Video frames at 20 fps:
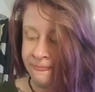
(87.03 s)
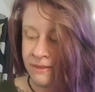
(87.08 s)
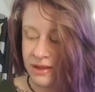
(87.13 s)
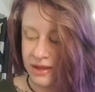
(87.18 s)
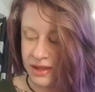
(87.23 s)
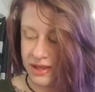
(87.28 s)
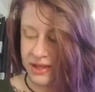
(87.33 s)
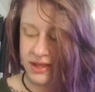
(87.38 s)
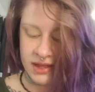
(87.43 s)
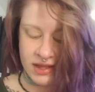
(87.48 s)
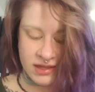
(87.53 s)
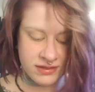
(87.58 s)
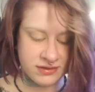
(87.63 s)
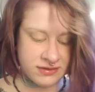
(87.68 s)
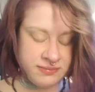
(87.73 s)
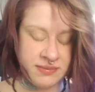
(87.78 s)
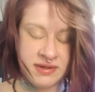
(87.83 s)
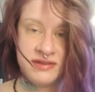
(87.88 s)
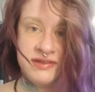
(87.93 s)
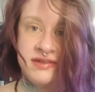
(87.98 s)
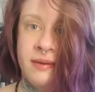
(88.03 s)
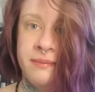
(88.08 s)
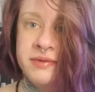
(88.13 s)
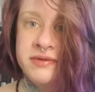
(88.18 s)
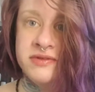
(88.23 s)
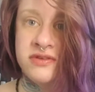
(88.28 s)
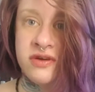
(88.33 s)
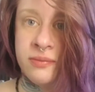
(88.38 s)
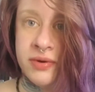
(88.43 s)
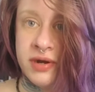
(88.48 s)
and get this mixed up and
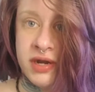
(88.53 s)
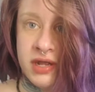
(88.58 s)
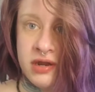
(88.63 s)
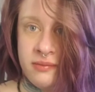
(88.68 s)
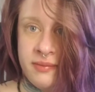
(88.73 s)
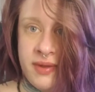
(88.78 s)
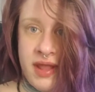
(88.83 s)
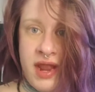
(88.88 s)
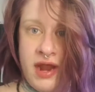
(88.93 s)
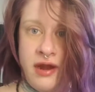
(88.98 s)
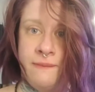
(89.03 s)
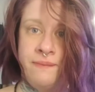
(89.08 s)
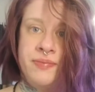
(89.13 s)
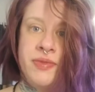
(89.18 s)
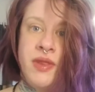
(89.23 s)
start putting it on my hair.